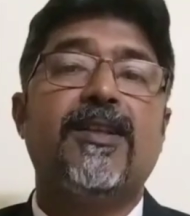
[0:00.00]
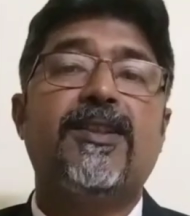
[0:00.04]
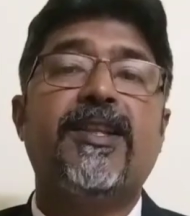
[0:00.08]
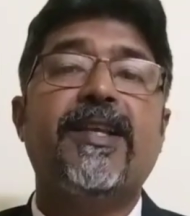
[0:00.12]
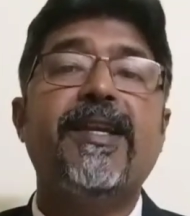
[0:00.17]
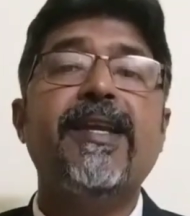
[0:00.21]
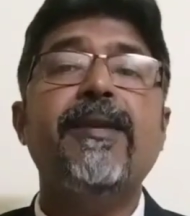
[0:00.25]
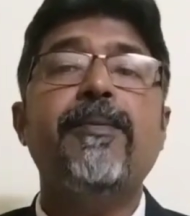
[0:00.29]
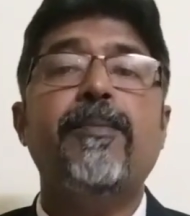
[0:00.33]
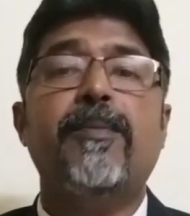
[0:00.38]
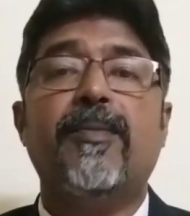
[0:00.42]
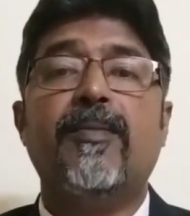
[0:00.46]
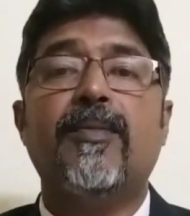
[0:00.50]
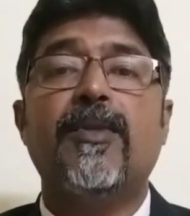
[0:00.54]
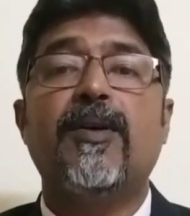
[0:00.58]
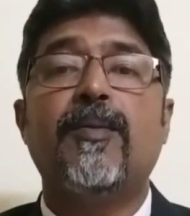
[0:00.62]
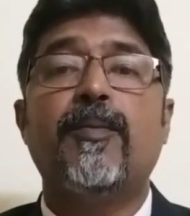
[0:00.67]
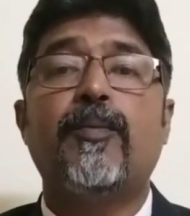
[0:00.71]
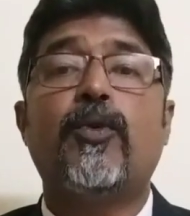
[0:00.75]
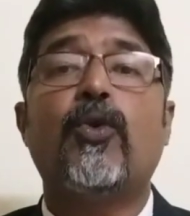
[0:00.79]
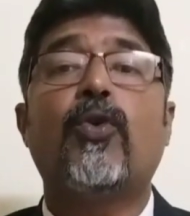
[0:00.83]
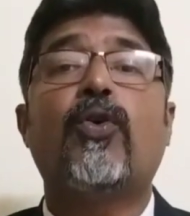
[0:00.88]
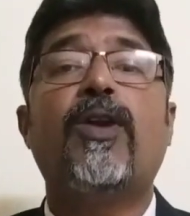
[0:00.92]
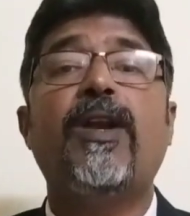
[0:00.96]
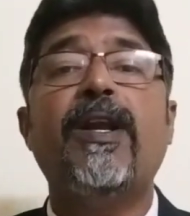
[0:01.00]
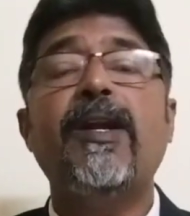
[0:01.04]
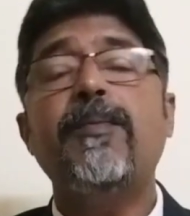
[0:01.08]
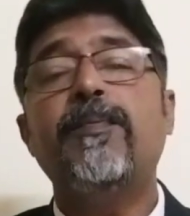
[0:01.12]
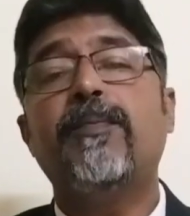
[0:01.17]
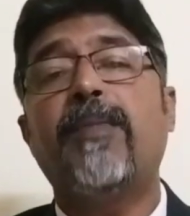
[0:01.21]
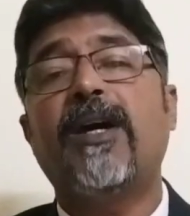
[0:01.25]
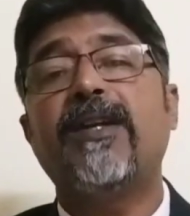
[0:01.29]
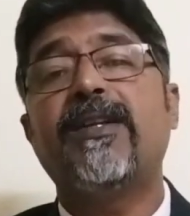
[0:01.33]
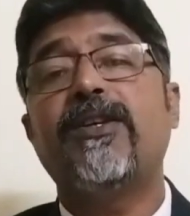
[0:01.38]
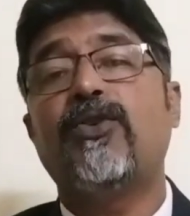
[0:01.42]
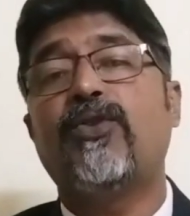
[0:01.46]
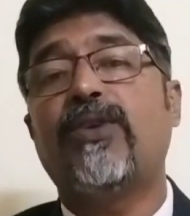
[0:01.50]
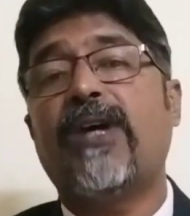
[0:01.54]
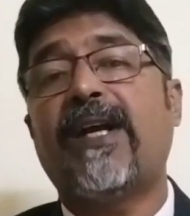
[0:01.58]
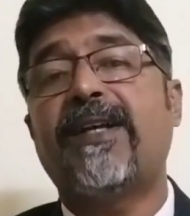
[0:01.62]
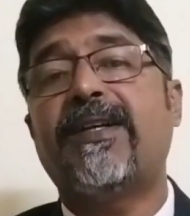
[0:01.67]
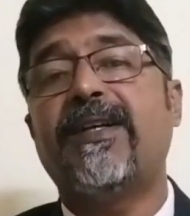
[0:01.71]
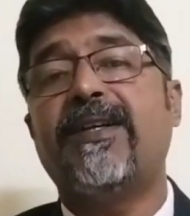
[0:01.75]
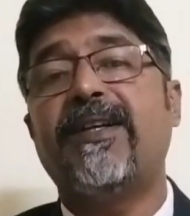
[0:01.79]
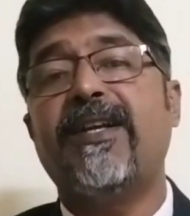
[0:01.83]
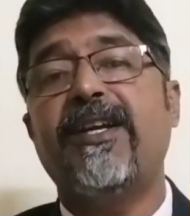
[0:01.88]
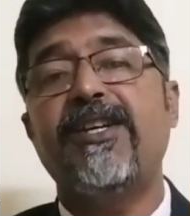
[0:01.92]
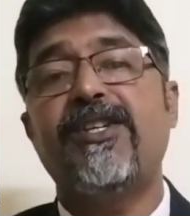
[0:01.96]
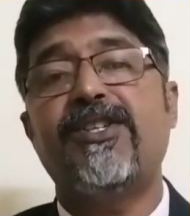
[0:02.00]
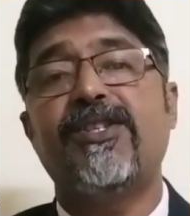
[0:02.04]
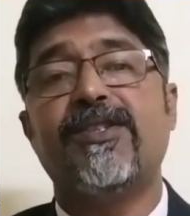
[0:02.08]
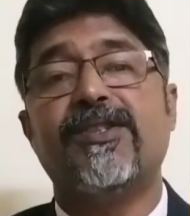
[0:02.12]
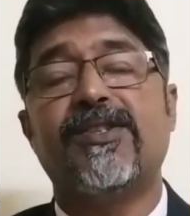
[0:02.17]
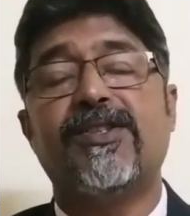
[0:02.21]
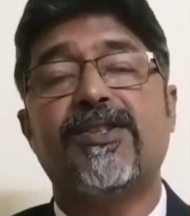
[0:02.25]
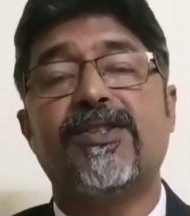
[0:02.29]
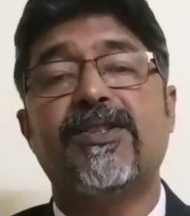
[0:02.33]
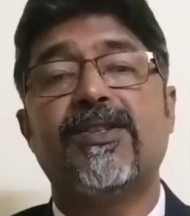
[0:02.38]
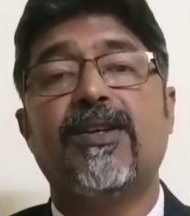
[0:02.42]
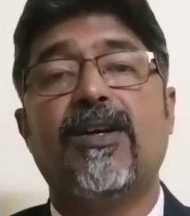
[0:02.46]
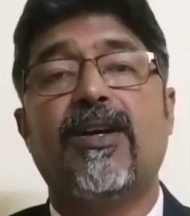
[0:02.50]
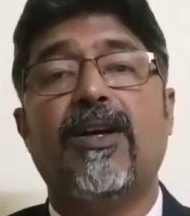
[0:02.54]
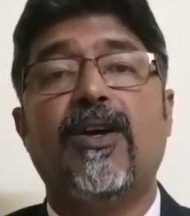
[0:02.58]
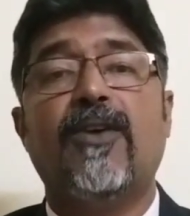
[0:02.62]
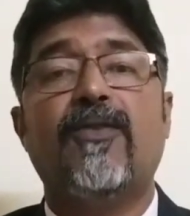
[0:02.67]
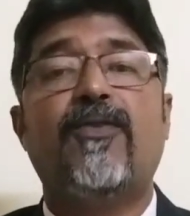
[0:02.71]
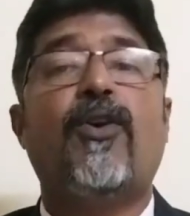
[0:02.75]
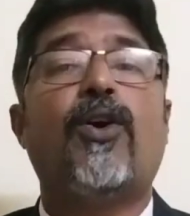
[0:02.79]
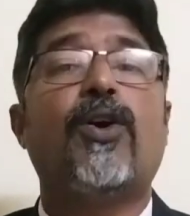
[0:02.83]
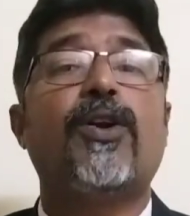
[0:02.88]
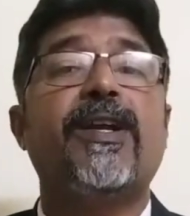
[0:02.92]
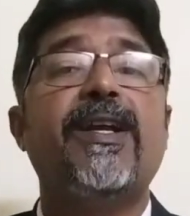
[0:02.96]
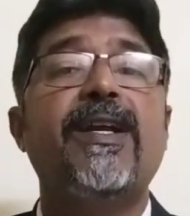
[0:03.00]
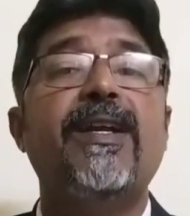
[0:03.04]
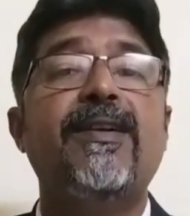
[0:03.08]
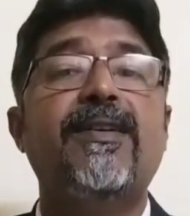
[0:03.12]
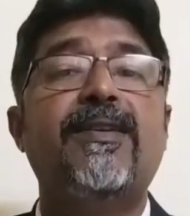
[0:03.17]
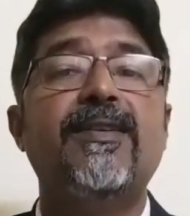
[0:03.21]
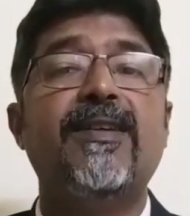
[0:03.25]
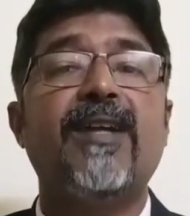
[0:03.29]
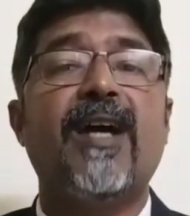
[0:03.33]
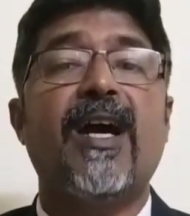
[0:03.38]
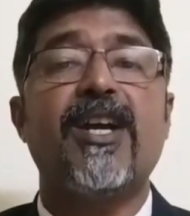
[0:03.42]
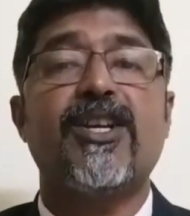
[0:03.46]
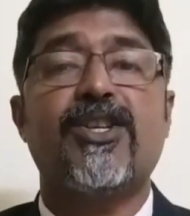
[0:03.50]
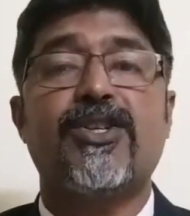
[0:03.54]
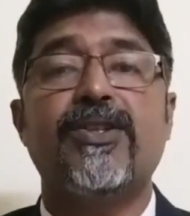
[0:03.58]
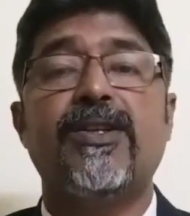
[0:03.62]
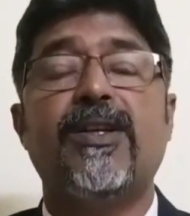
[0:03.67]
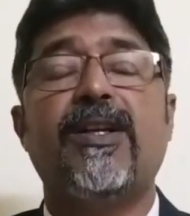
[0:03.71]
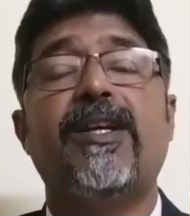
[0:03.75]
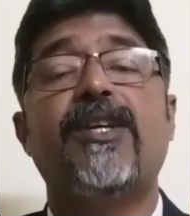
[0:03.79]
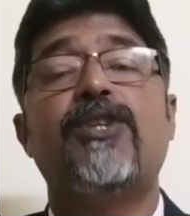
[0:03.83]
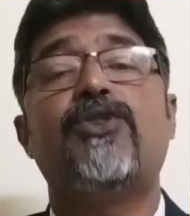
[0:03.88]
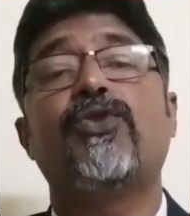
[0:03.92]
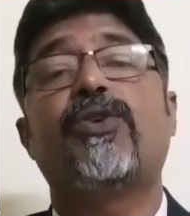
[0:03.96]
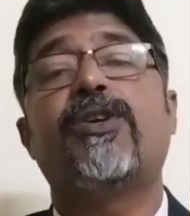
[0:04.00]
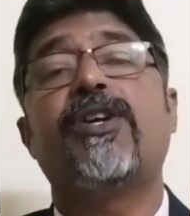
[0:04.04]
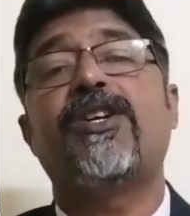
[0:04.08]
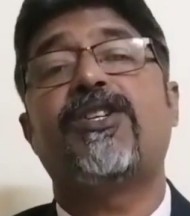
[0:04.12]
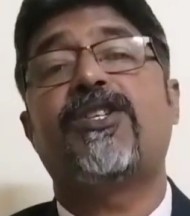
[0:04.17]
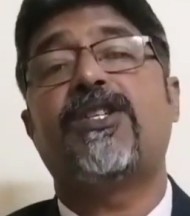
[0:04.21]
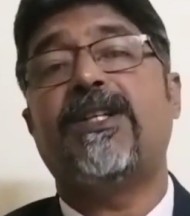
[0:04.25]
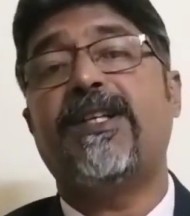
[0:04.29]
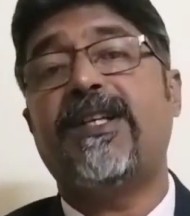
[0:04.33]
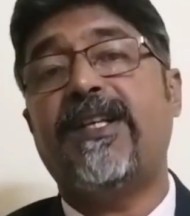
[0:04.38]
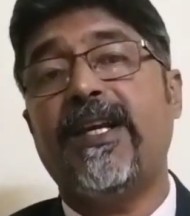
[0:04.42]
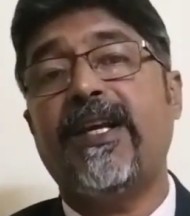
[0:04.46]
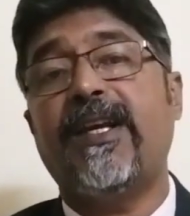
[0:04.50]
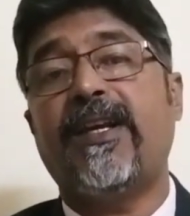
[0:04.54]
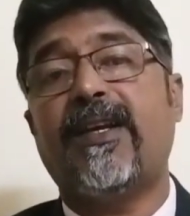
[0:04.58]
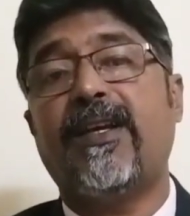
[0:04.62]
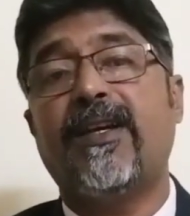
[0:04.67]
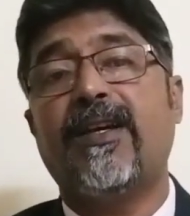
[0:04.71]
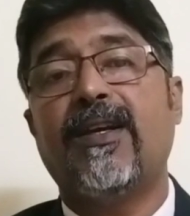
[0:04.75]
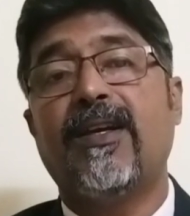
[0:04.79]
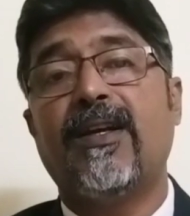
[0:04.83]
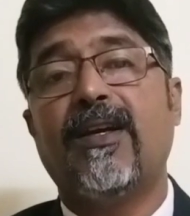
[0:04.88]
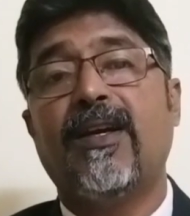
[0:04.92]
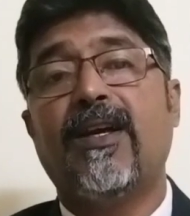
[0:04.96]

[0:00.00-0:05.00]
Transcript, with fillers: The theme proclaimed by the United Nations for International Education Day